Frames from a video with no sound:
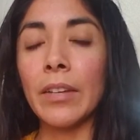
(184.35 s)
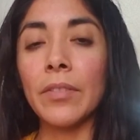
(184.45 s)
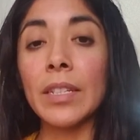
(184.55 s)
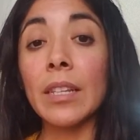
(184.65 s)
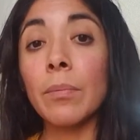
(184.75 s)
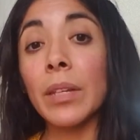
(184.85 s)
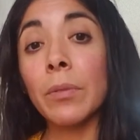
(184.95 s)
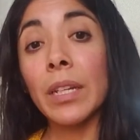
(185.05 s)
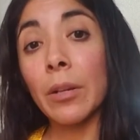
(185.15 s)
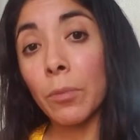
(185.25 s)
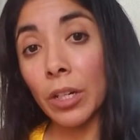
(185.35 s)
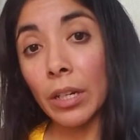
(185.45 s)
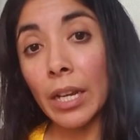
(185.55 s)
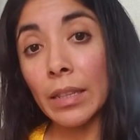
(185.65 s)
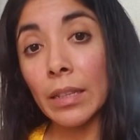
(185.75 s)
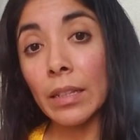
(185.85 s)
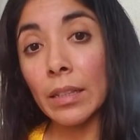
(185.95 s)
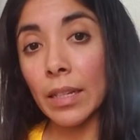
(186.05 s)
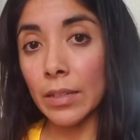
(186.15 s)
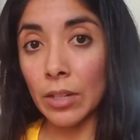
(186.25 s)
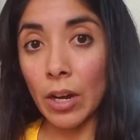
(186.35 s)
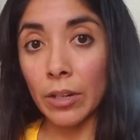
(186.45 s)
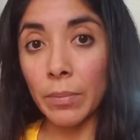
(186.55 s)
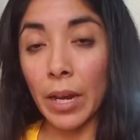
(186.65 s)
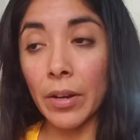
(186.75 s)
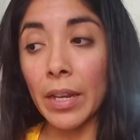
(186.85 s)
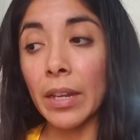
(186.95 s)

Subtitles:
if it's something we can work on, let's talk about it.